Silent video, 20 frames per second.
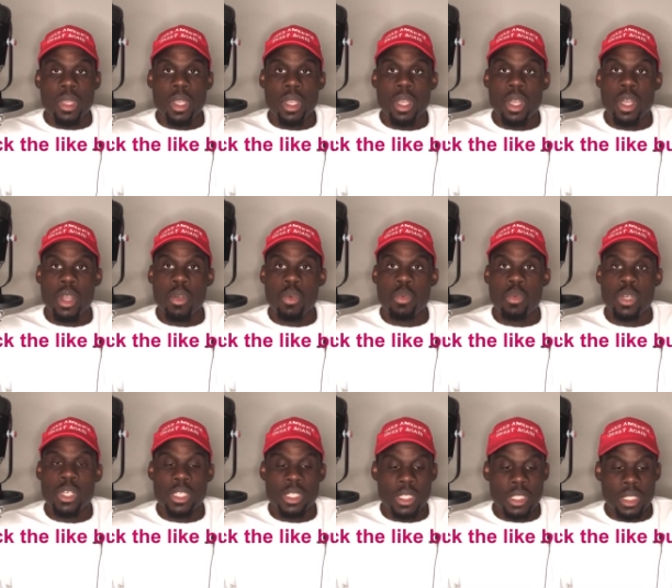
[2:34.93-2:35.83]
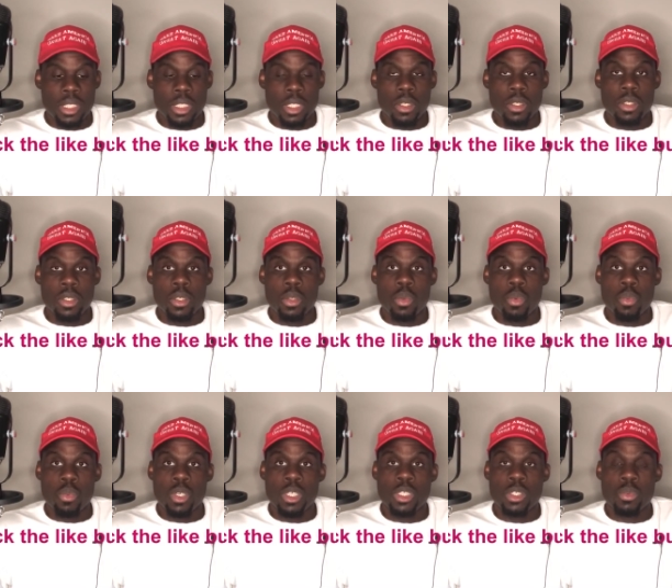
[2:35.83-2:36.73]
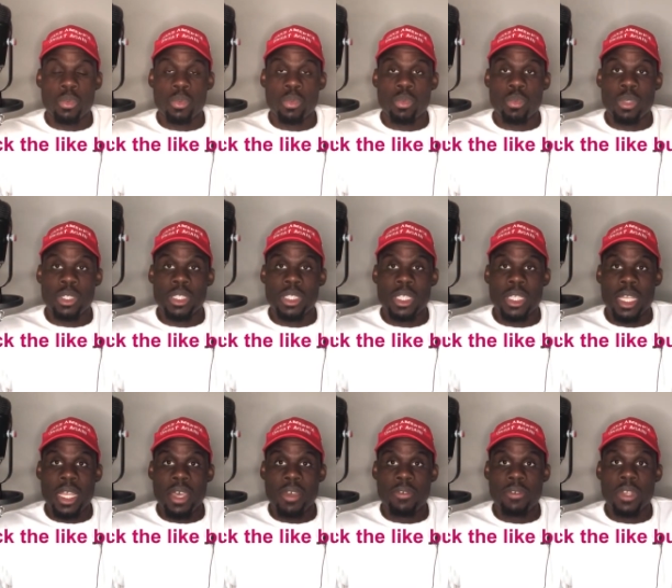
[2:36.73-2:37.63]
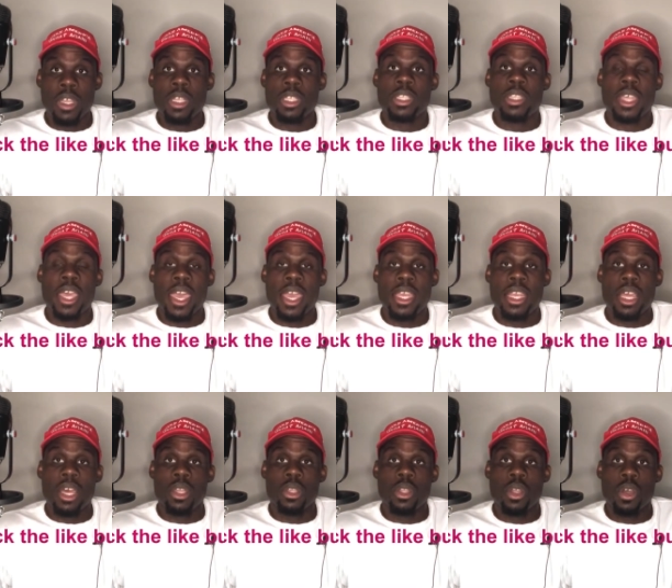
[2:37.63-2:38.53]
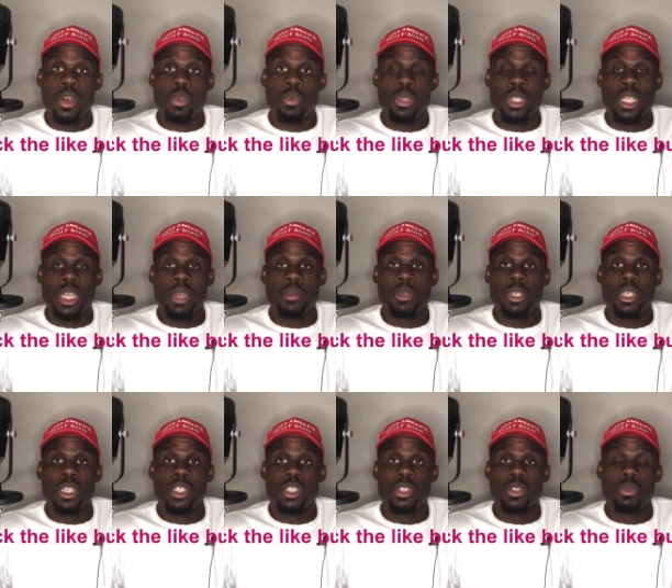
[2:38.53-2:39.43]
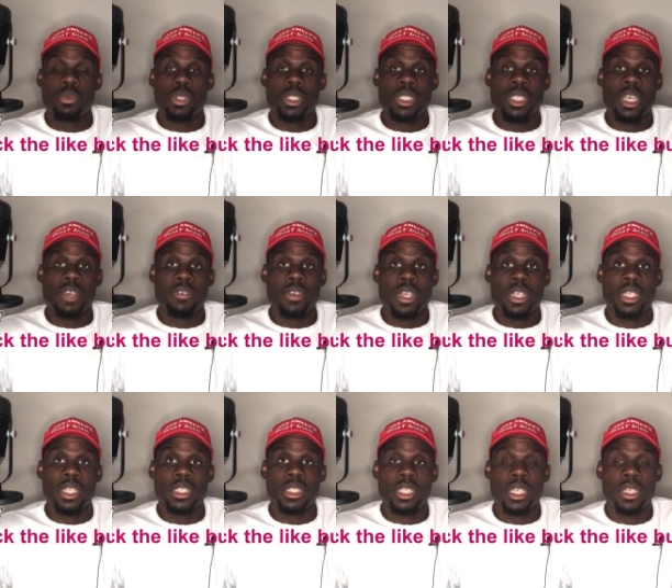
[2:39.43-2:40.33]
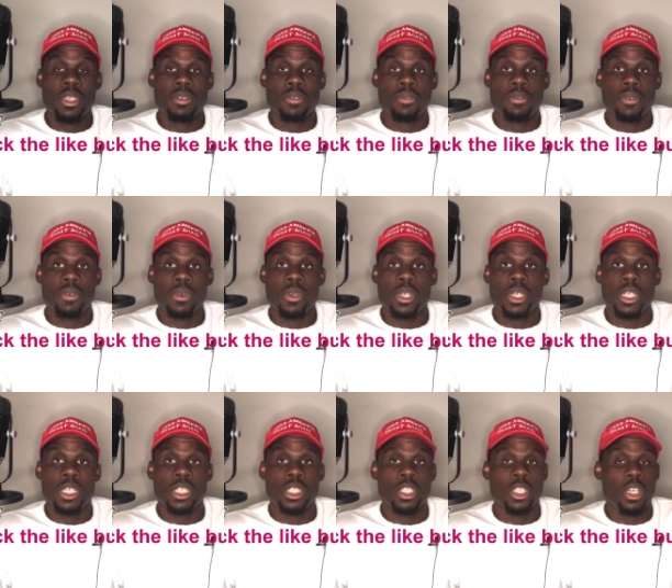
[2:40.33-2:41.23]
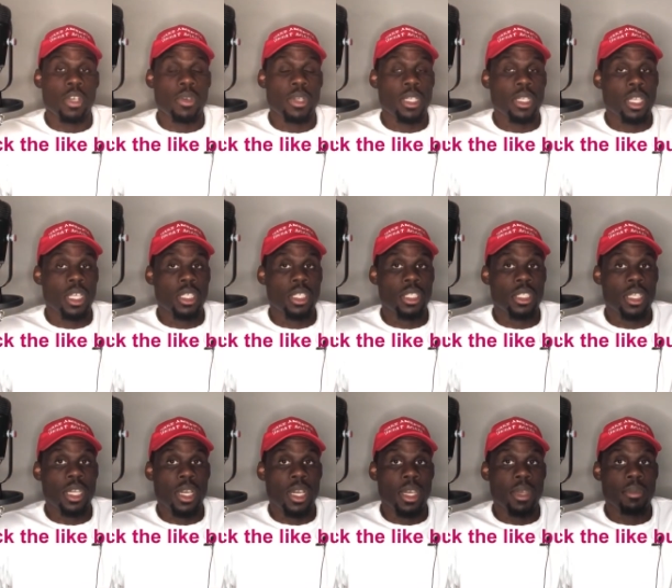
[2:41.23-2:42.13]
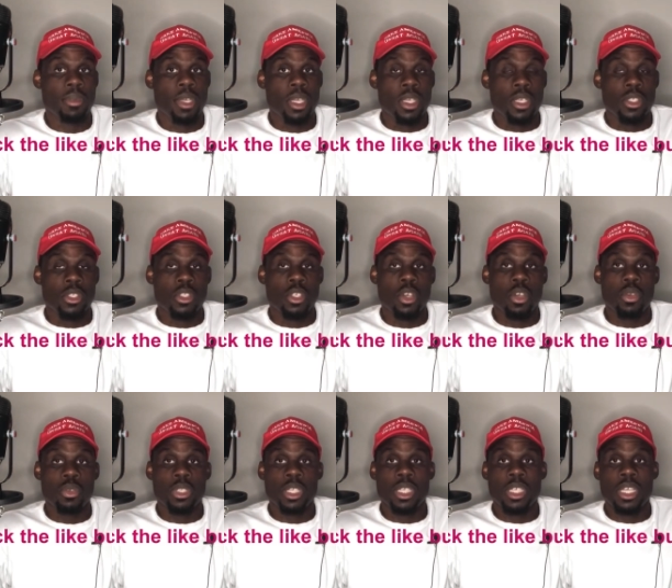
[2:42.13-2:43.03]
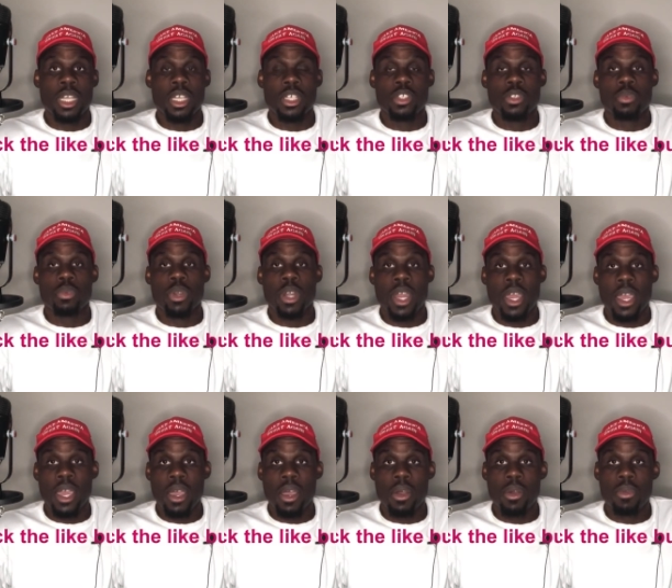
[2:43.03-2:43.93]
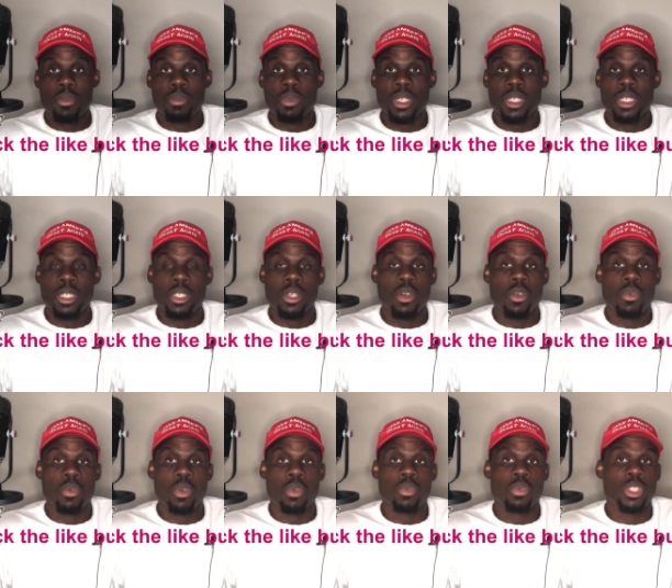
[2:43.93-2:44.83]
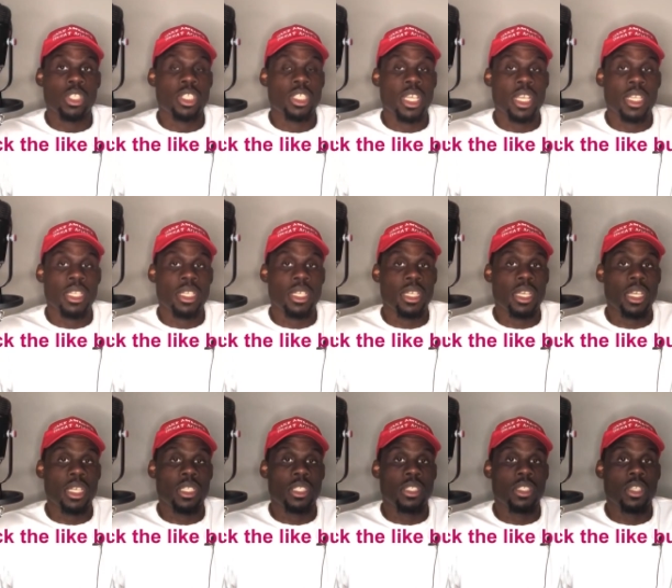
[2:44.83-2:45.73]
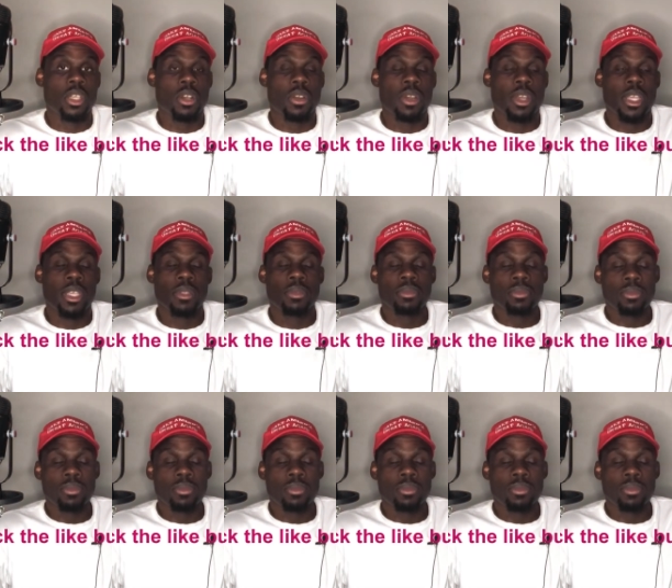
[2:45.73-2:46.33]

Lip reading: was left, that along with the ammunition, was left unattended for during lunchtime. So the guns were out, but no one was checking the guns during,